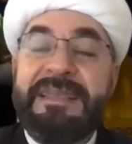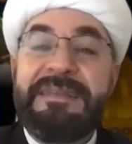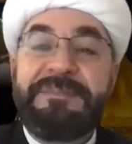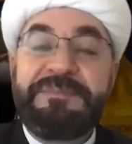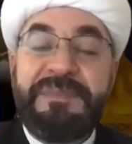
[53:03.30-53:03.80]

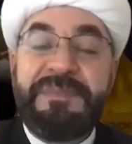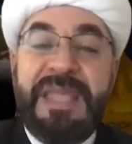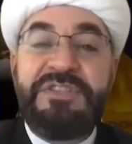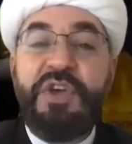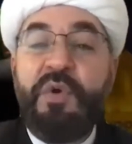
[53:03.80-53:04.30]
And so
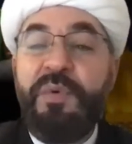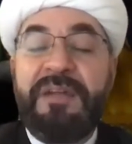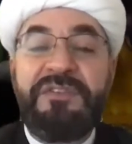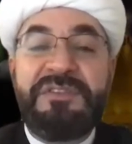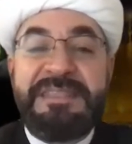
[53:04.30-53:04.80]
we
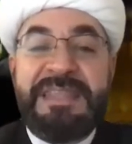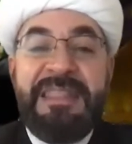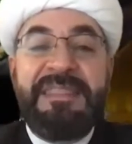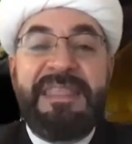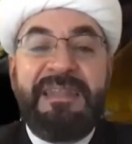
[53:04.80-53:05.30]
understand
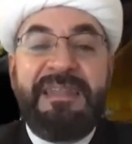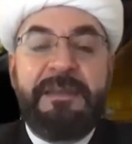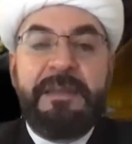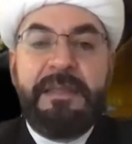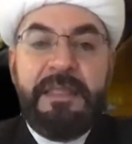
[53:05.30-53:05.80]

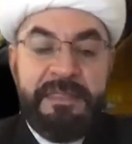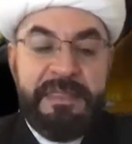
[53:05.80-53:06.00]
that